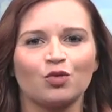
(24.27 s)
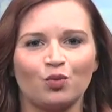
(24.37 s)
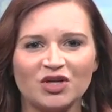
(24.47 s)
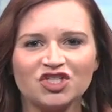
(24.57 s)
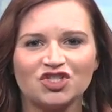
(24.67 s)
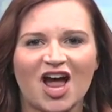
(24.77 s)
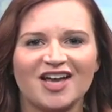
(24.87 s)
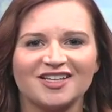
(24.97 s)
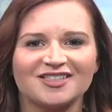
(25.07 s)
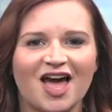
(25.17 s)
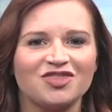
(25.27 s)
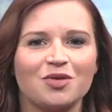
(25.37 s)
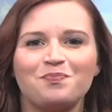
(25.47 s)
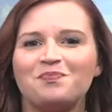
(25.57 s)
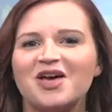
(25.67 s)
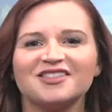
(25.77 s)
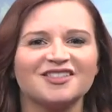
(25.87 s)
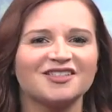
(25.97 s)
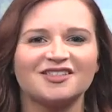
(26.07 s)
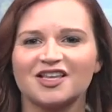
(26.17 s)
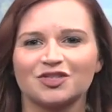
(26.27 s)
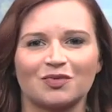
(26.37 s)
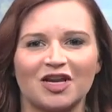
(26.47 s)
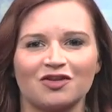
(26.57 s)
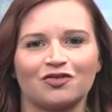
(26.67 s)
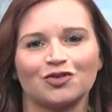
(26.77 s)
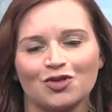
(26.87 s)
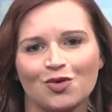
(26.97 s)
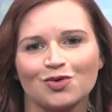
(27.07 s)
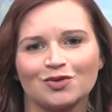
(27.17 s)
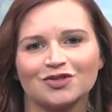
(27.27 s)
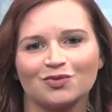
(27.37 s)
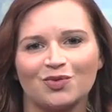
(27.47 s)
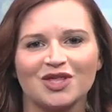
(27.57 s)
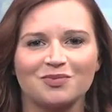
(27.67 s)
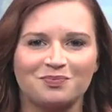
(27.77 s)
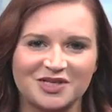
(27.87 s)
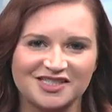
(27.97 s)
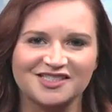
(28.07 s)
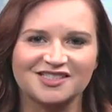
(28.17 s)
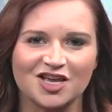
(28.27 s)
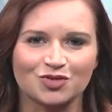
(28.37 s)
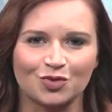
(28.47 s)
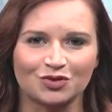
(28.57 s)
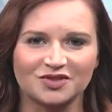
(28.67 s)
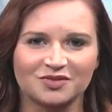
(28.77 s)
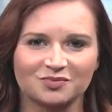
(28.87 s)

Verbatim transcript: which diets had the best success rate for locals with busy schedules.